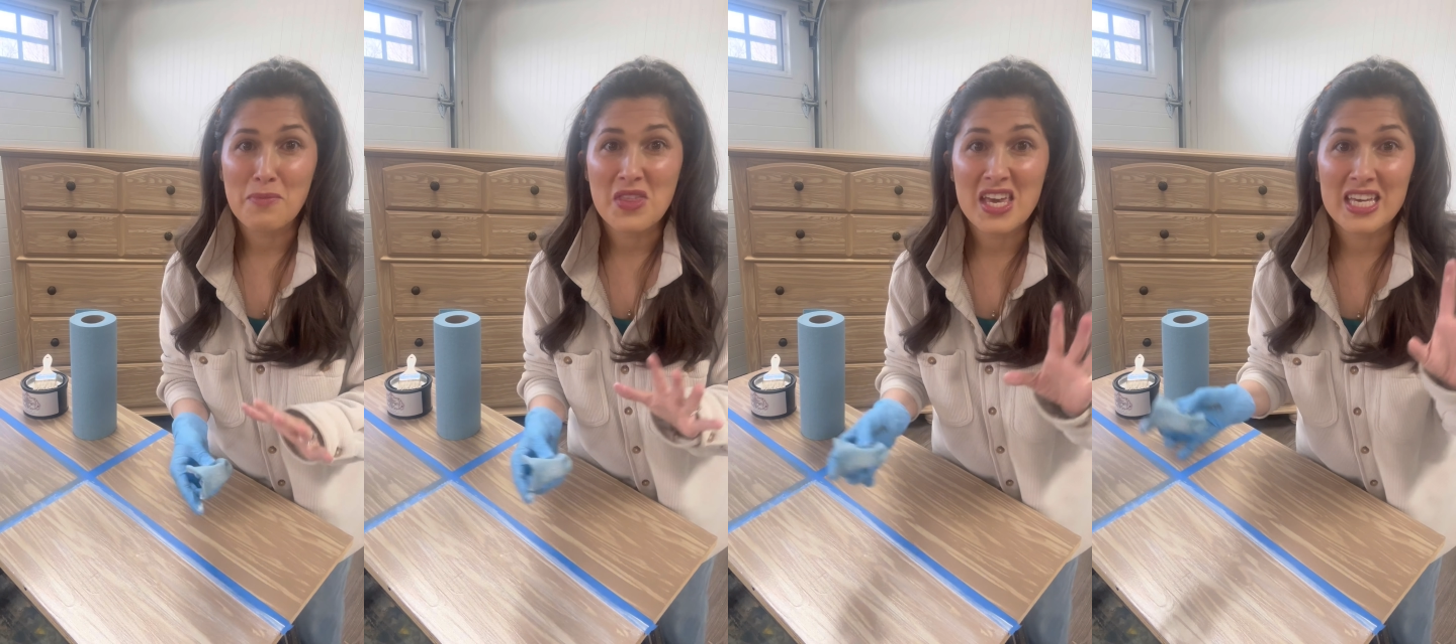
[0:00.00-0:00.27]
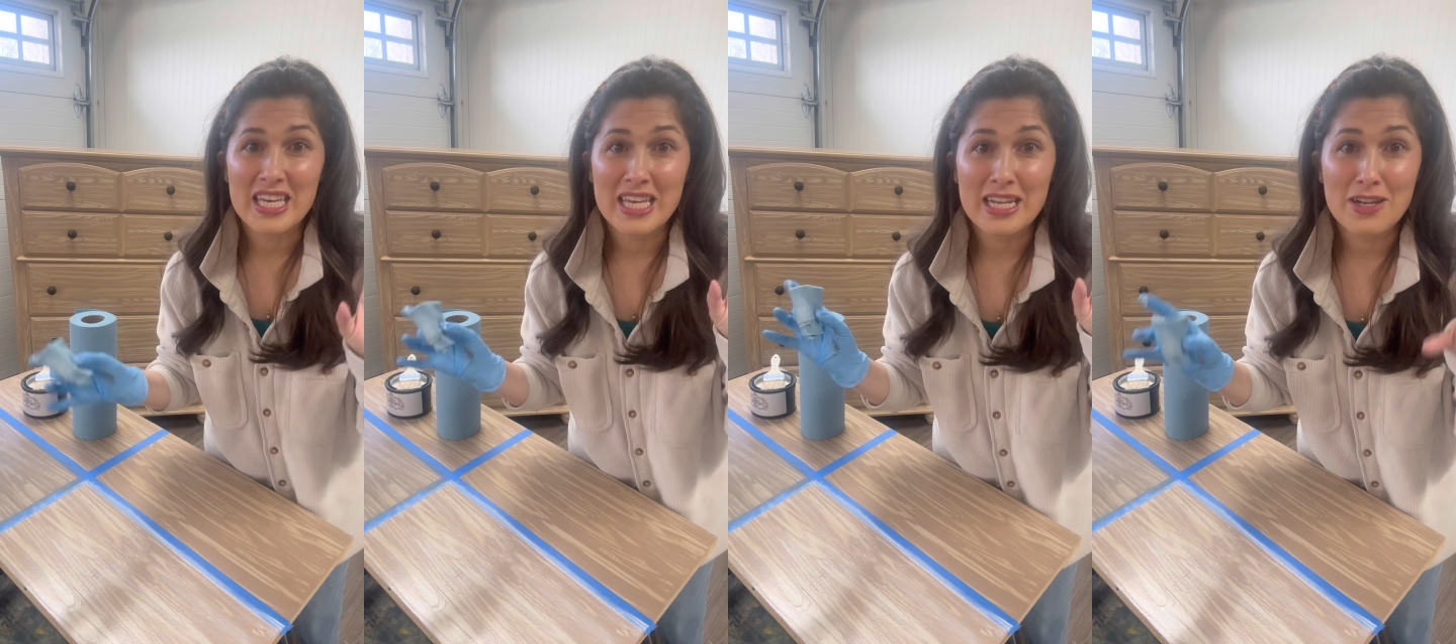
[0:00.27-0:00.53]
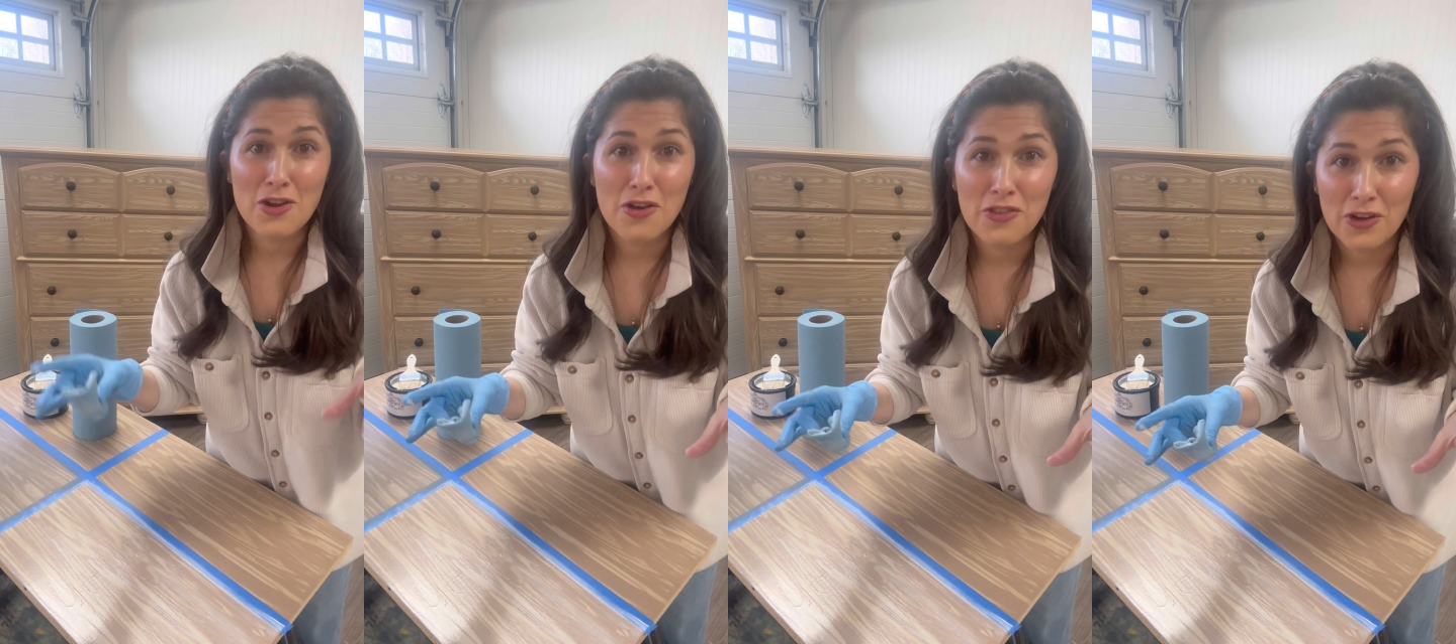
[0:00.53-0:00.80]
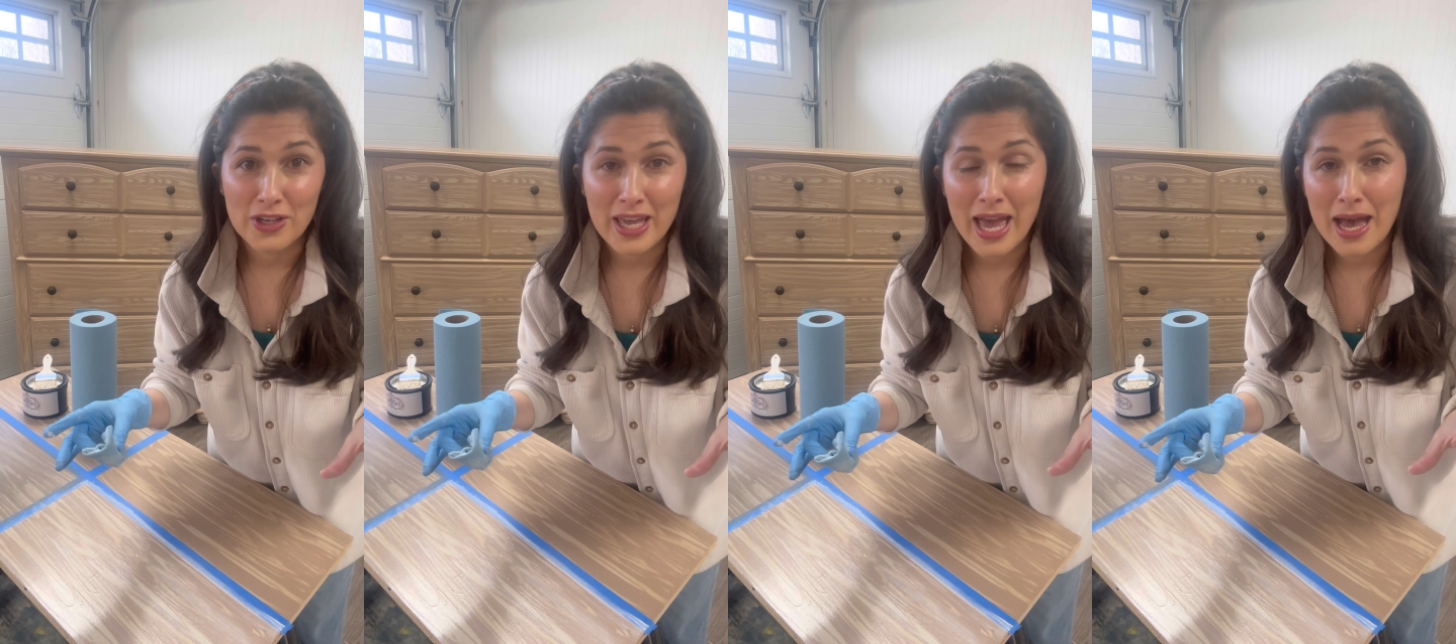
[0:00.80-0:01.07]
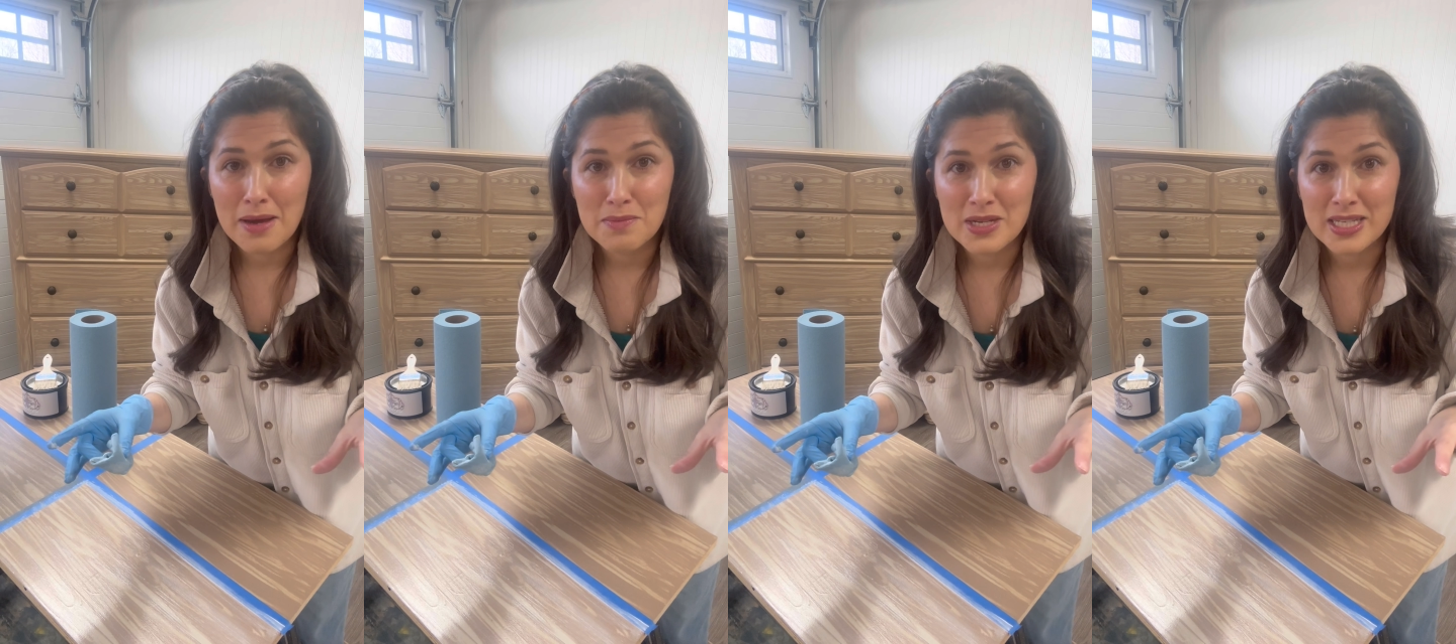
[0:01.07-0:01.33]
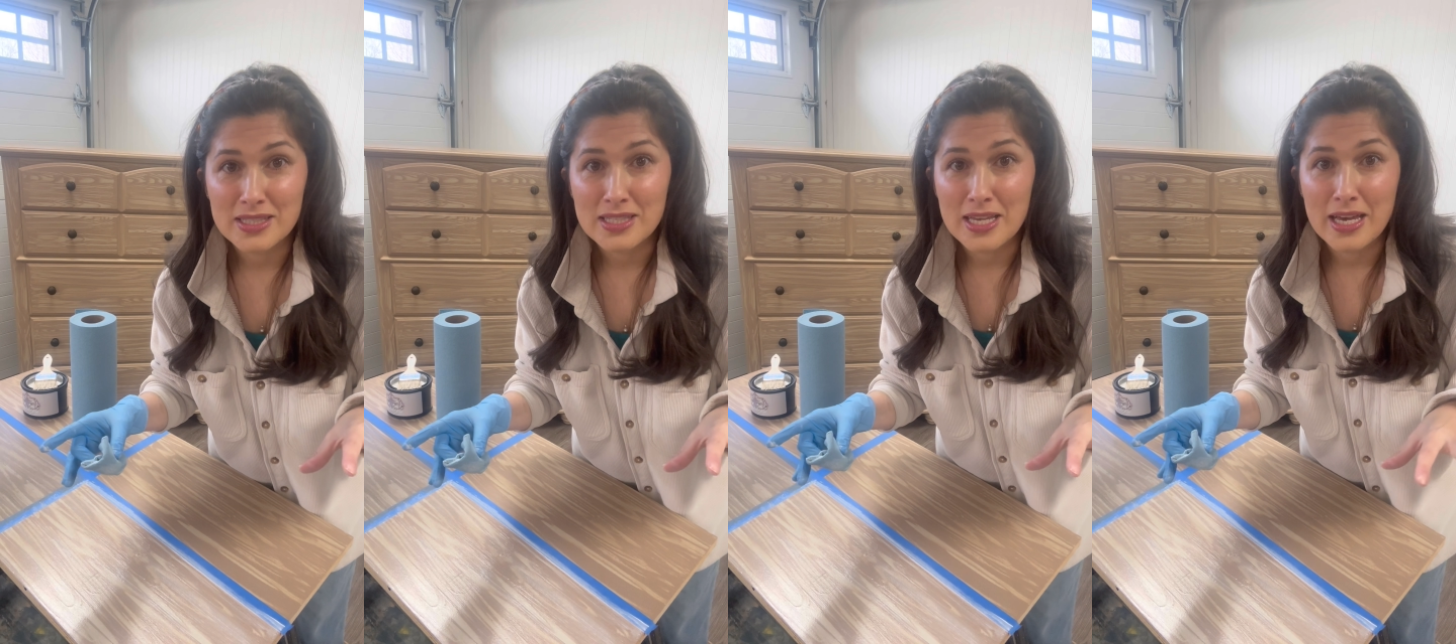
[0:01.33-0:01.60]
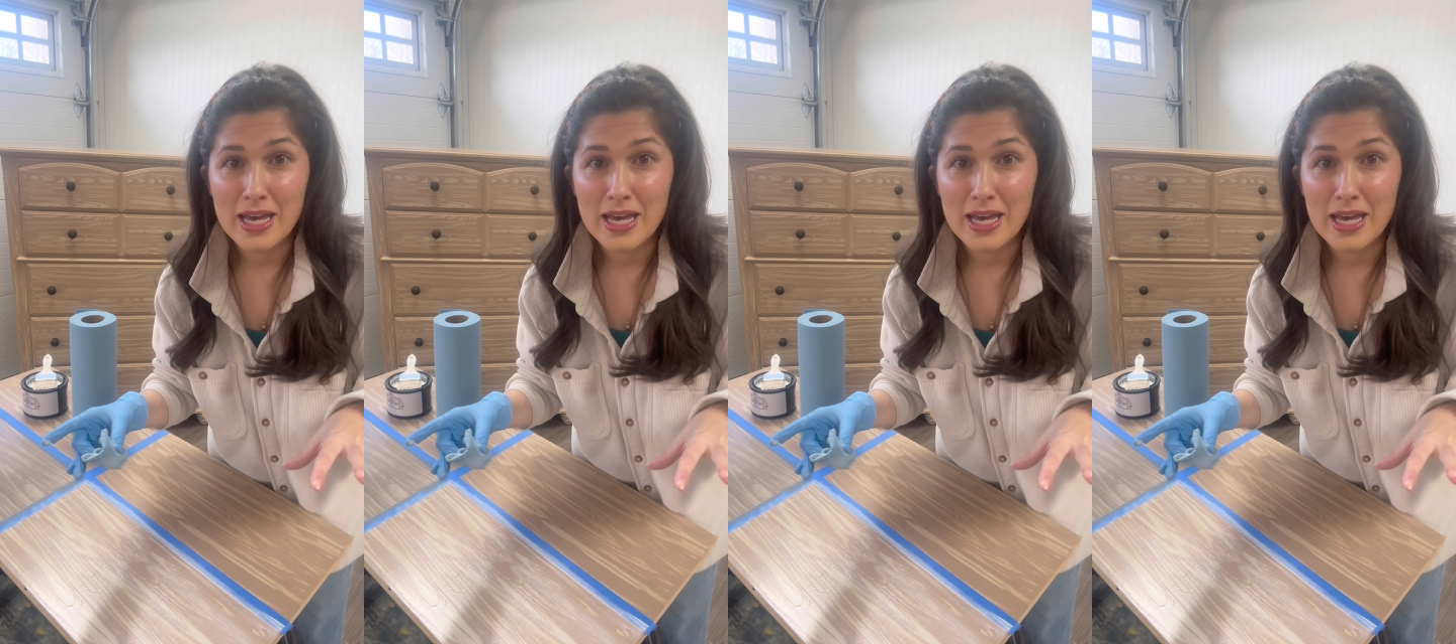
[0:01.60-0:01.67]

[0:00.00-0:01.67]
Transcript: they get it on their cabinet